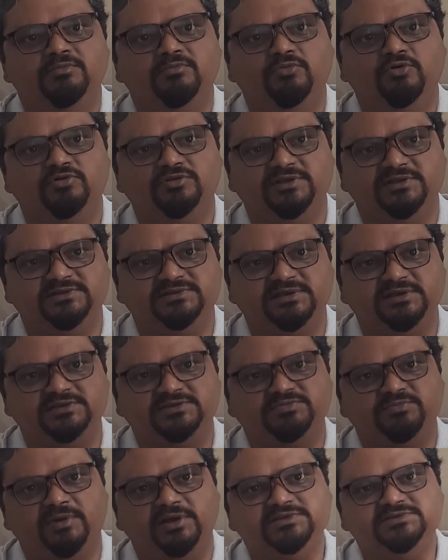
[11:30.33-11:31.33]
More than
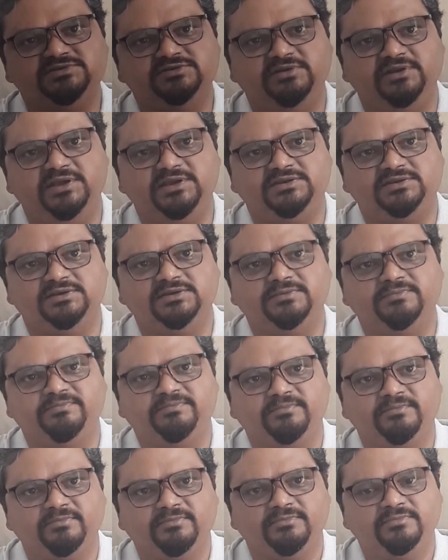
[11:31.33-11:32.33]
6 months later,
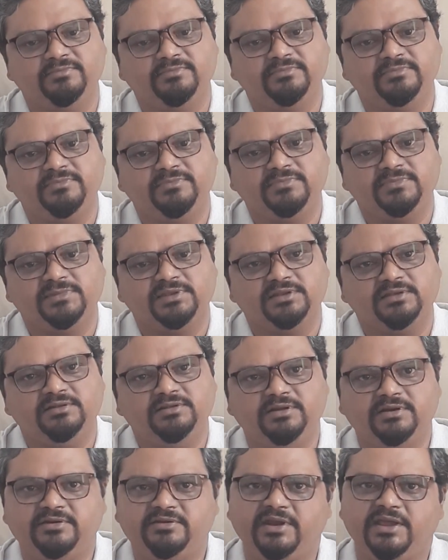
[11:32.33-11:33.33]

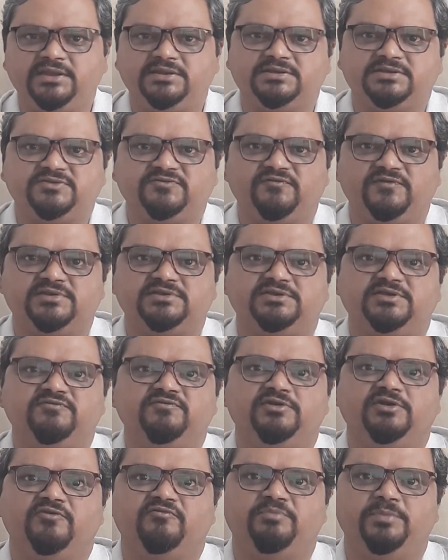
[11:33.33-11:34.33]
the greatest
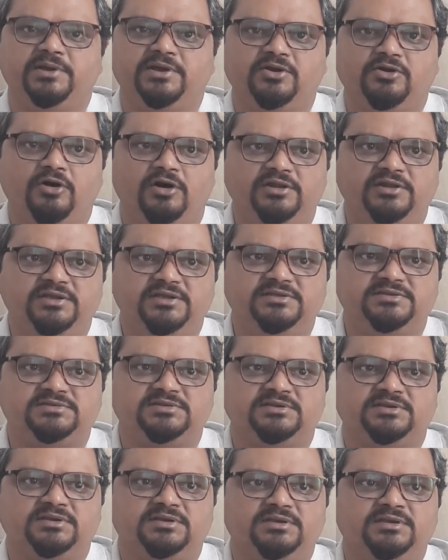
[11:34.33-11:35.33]
festival of
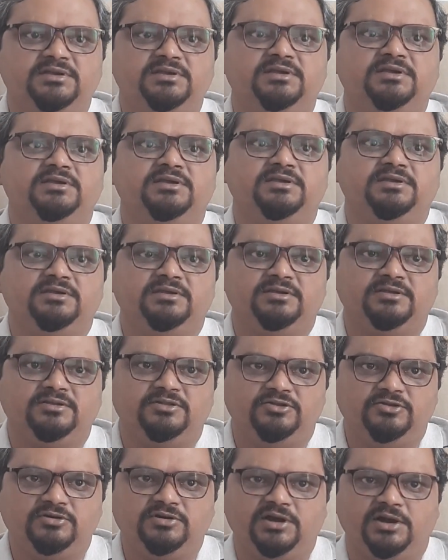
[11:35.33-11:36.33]
Bengalis,
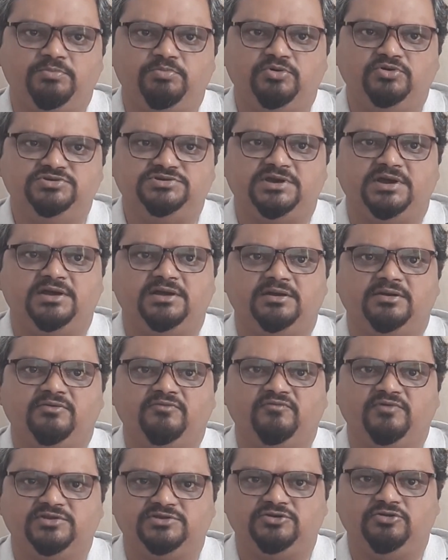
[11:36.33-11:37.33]
Durga Puja,
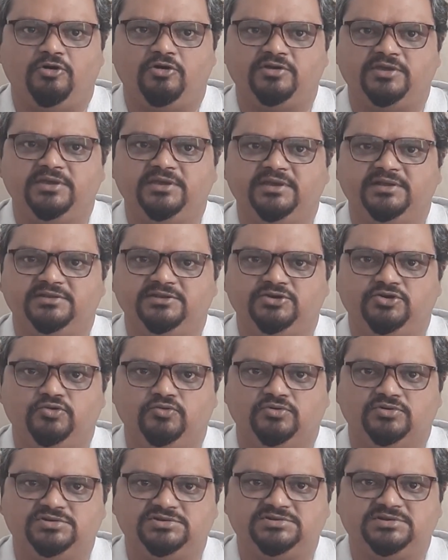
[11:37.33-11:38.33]
was knocking at the
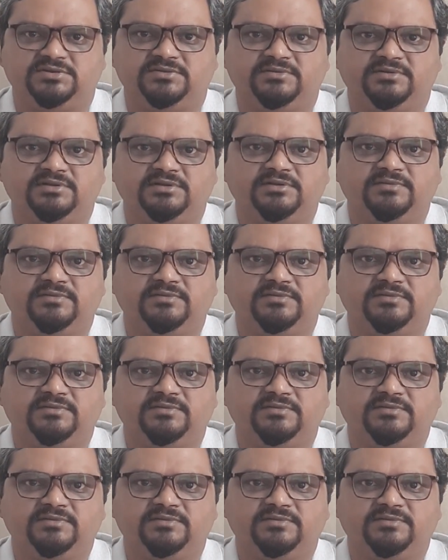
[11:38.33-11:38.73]
doors.